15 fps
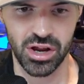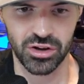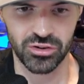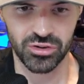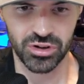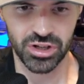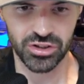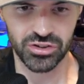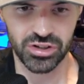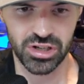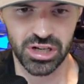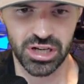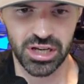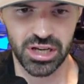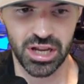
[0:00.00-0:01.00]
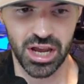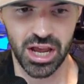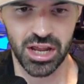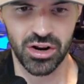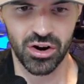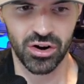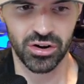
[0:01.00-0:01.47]
Traditionally,
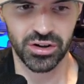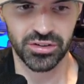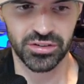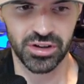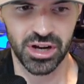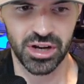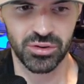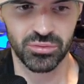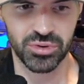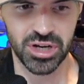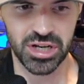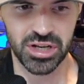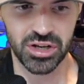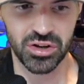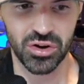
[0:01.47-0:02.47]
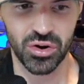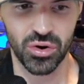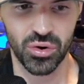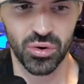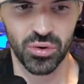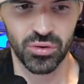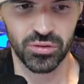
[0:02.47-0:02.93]
an RSI reading
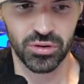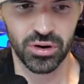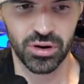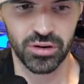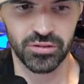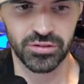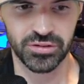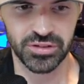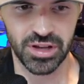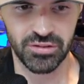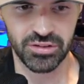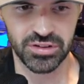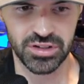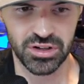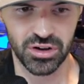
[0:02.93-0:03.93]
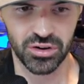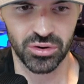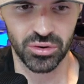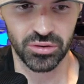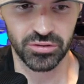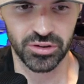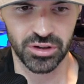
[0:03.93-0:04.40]
of 70 or
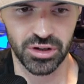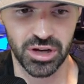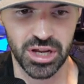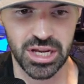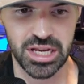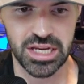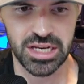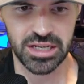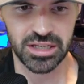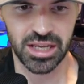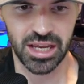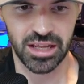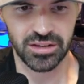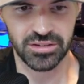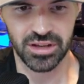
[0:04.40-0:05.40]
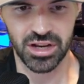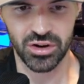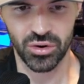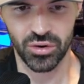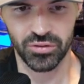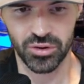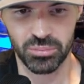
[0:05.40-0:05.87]
over indicates an
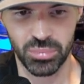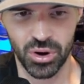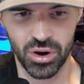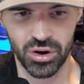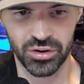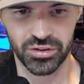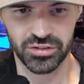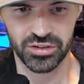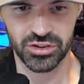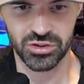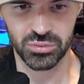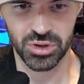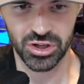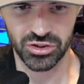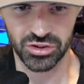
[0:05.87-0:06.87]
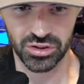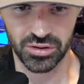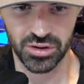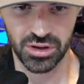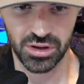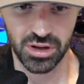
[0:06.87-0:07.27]
overbought situation,